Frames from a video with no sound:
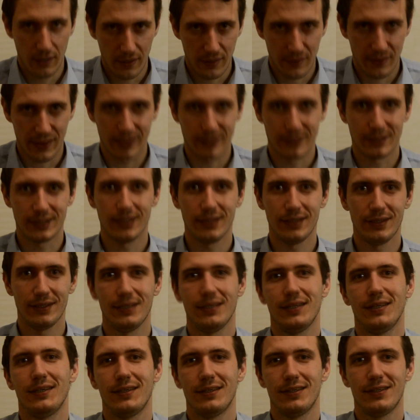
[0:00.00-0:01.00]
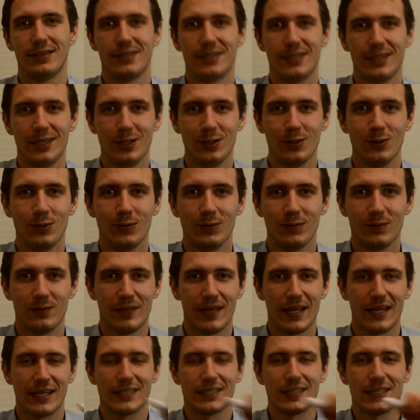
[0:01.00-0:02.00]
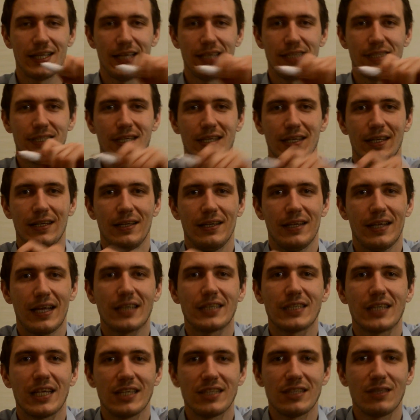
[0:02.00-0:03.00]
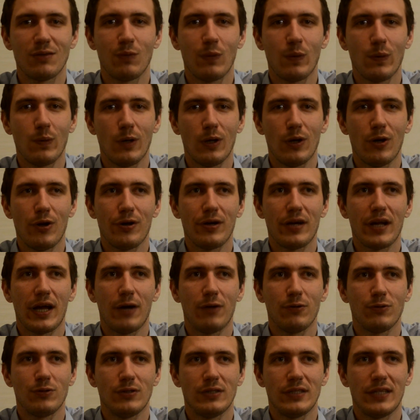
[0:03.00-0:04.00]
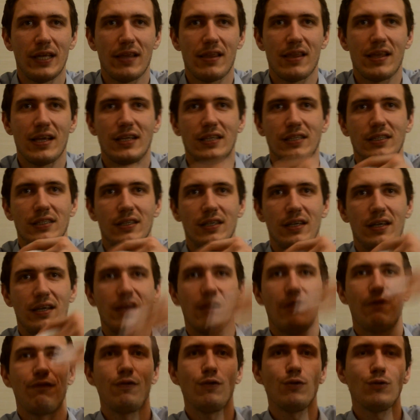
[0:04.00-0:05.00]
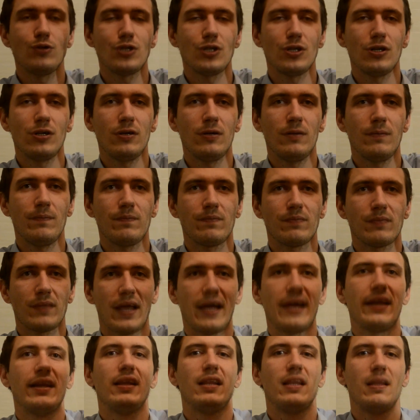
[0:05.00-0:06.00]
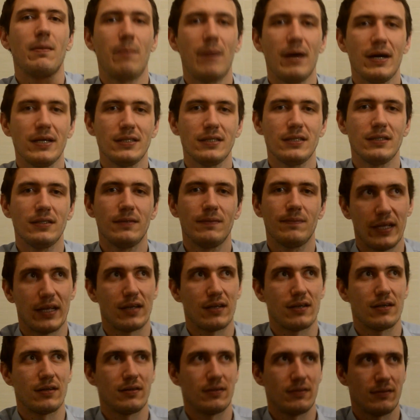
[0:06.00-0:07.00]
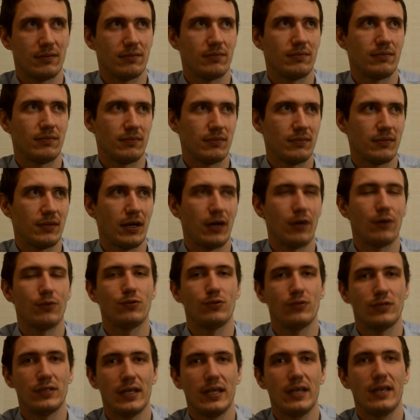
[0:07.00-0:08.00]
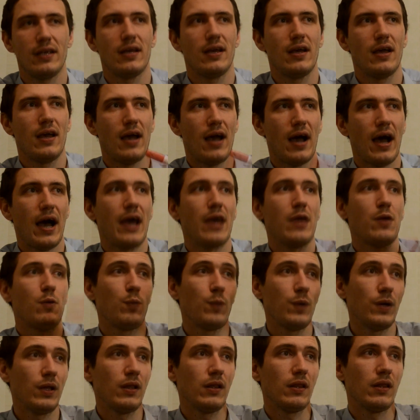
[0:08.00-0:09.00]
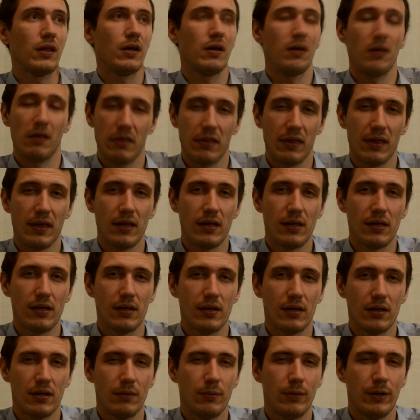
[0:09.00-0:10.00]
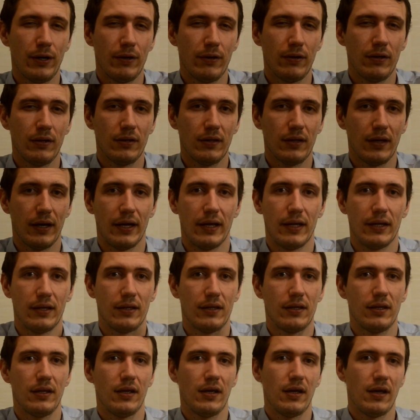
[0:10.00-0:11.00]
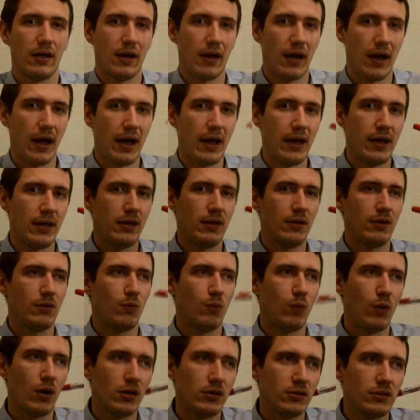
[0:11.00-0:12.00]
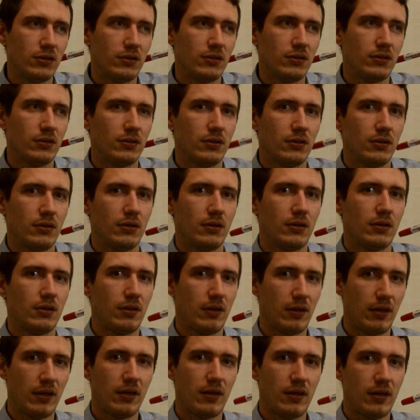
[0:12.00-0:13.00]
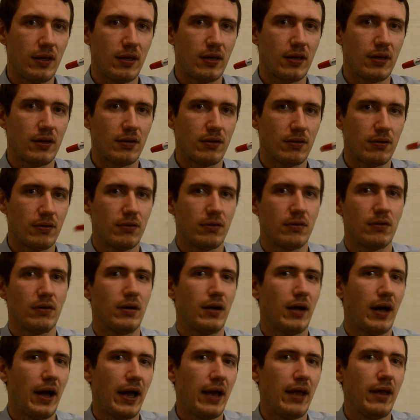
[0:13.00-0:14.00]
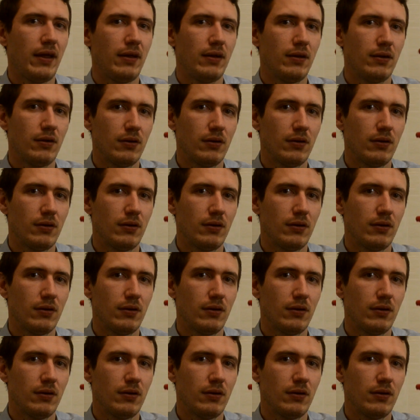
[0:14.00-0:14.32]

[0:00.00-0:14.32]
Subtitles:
That's it. See you next lesson. Next lesson we will learn how to say things in future and in the past, like how to say I will think about it and I was thinking, or I